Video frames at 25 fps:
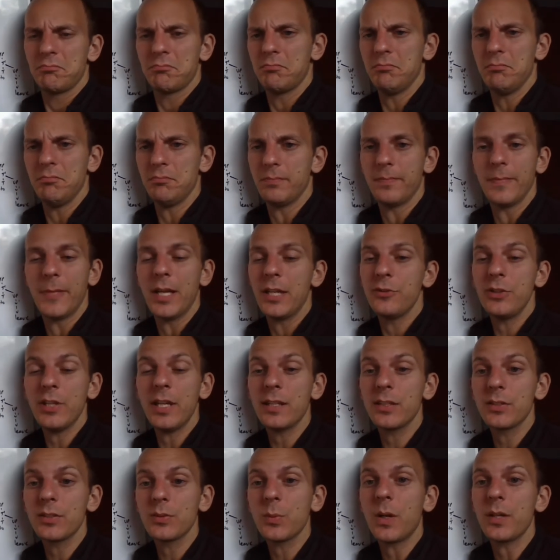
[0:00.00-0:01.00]
Mm-mm.
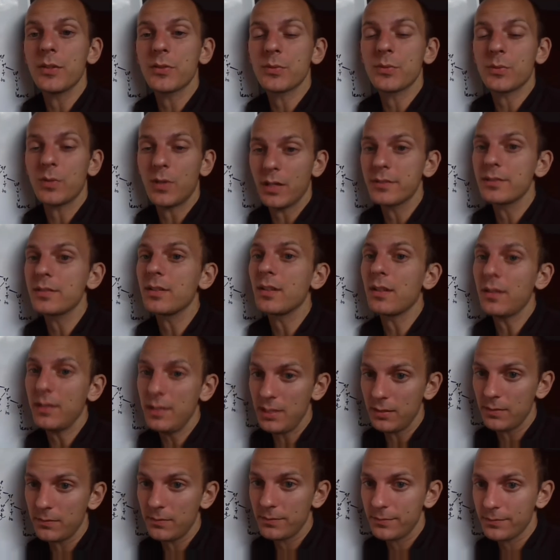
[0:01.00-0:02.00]
Janice wants Ross to
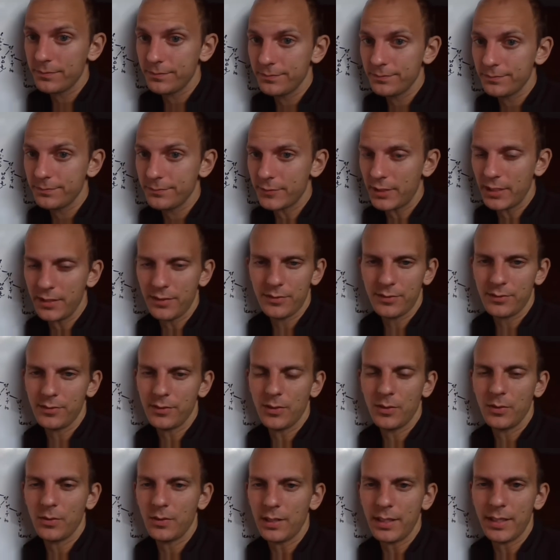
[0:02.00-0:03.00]
leave, right? There's
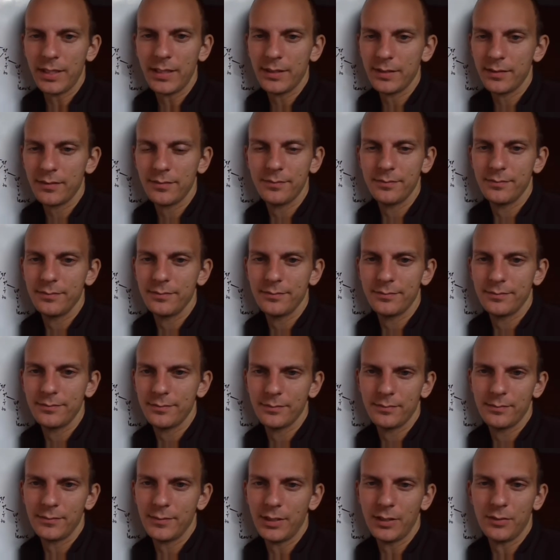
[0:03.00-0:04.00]
no like,
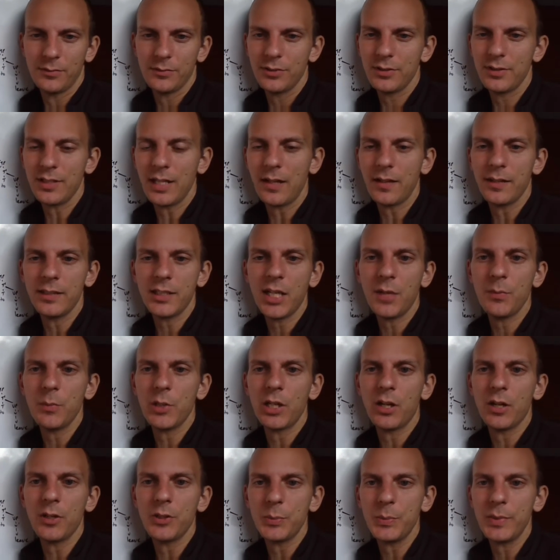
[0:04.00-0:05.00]
you know, she's not like
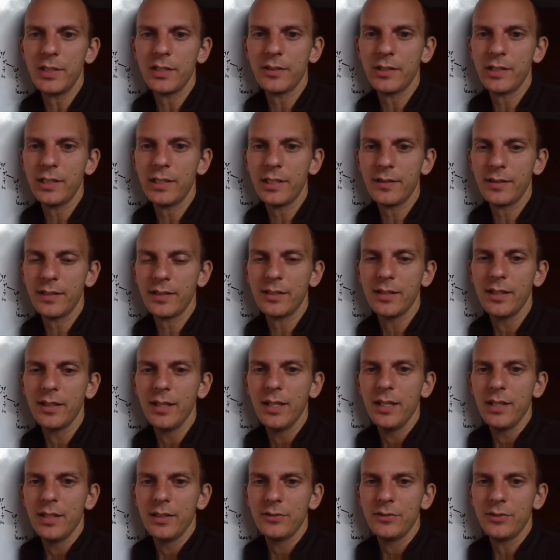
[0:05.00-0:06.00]
coming on to me or anything.
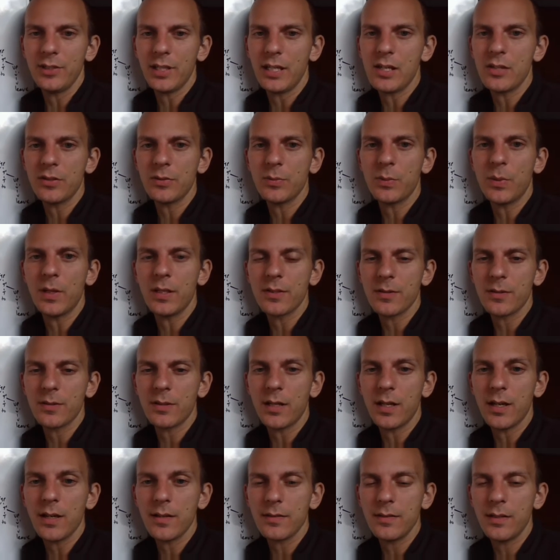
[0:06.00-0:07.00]
Janice wants
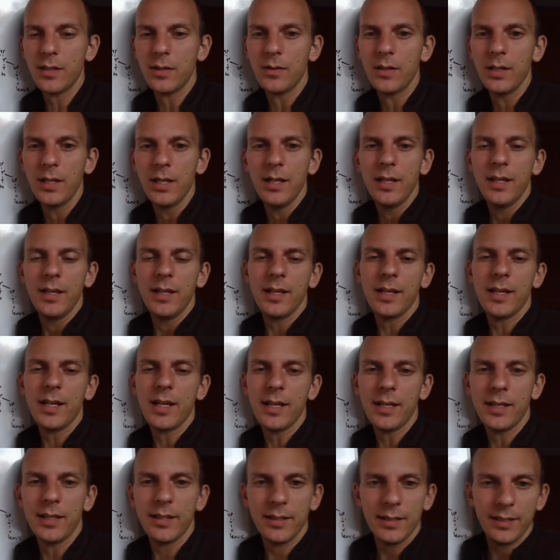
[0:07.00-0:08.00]
Ross. No.
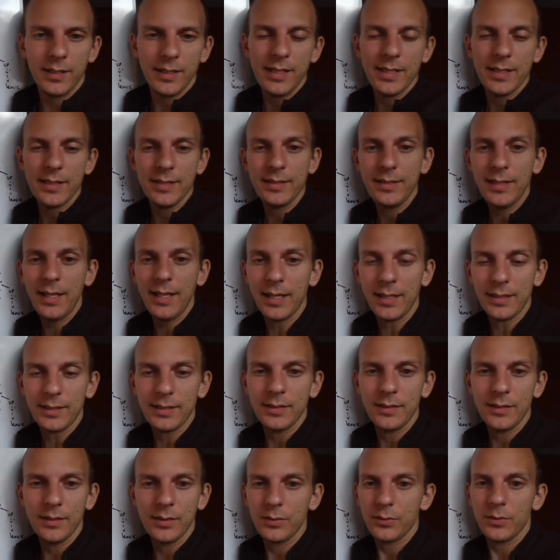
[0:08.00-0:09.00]
Uh,
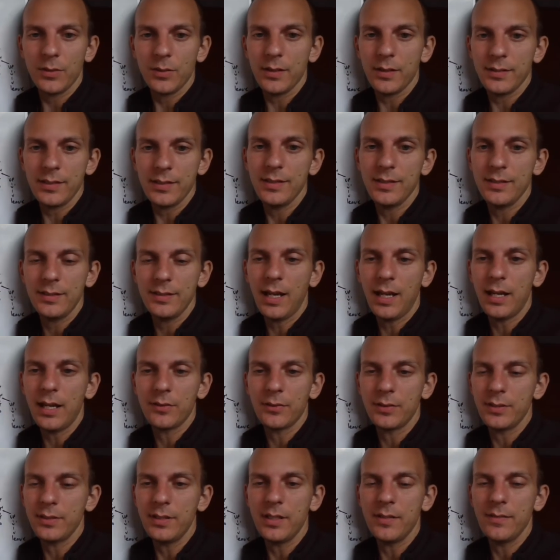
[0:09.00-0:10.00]
instead, Ross is not
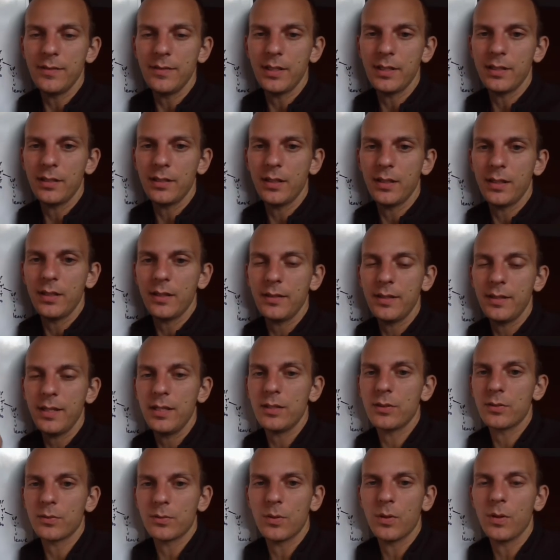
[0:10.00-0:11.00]
receiving a
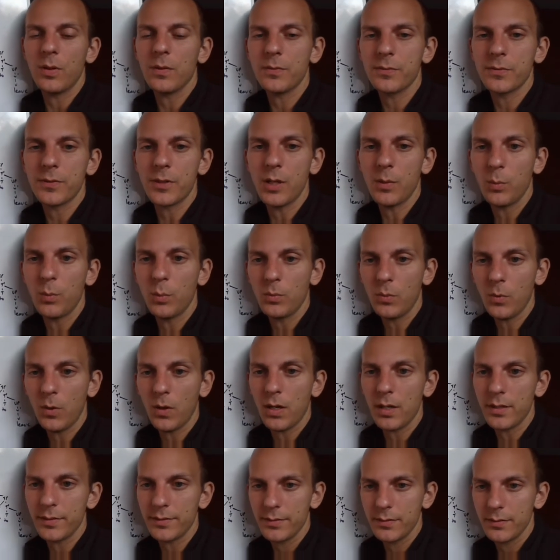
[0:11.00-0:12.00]
theta role from
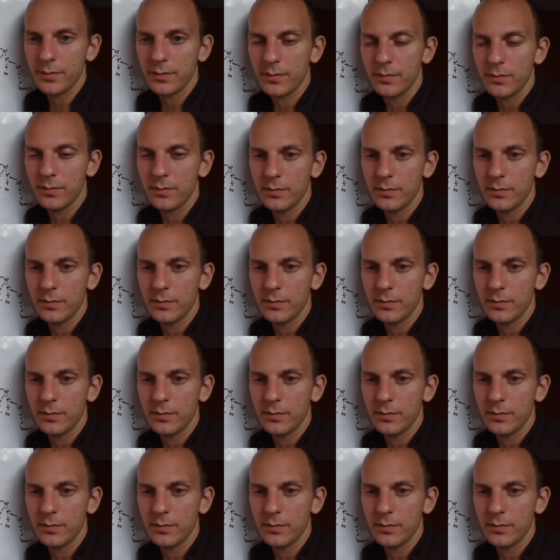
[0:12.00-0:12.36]
wants.